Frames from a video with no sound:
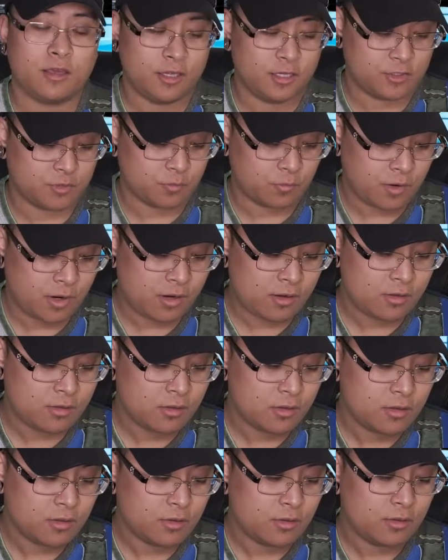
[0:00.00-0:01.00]
as
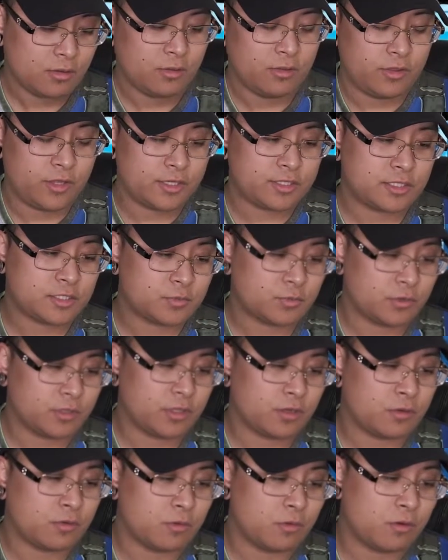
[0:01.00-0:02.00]
well. This is
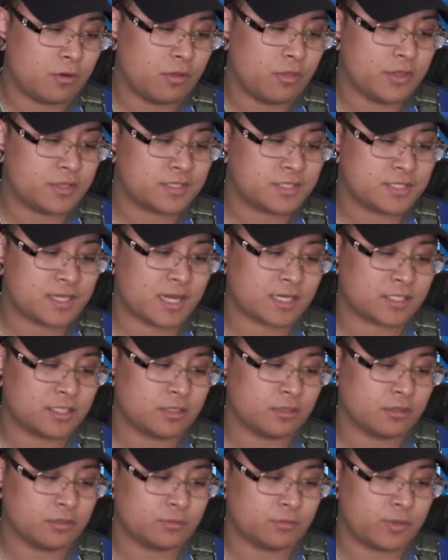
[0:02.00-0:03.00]
really cool. This is
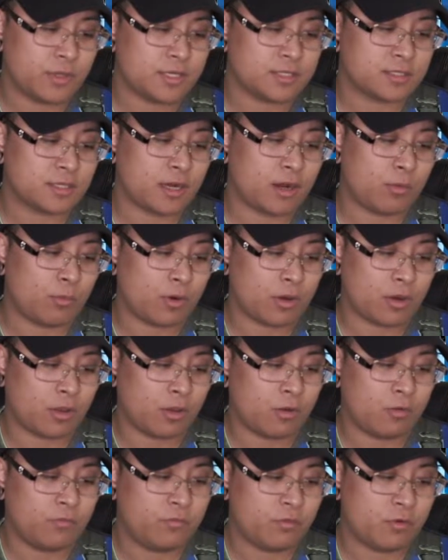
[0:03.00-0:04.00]
actually the piece that I want to
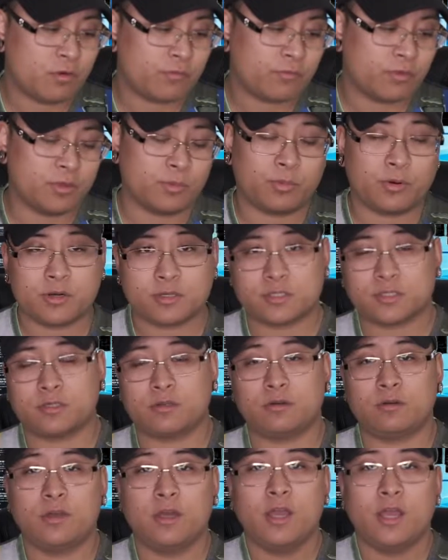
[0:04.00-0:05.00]
go for, for the
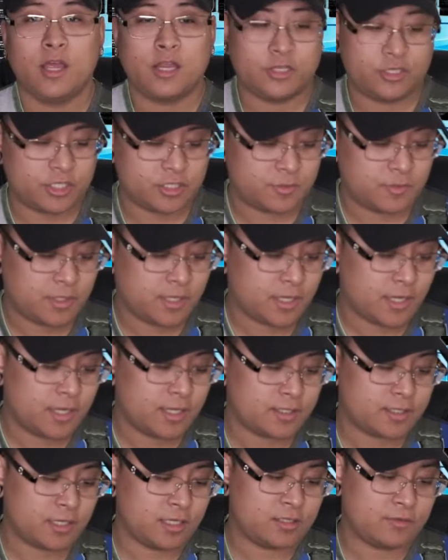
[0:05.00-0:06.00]
personal, just
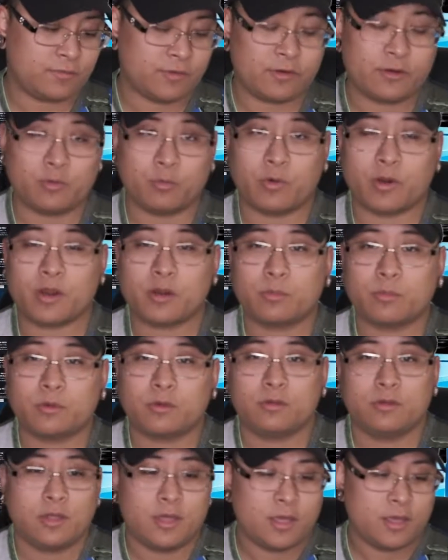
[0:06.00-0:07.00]
because it's very wearable.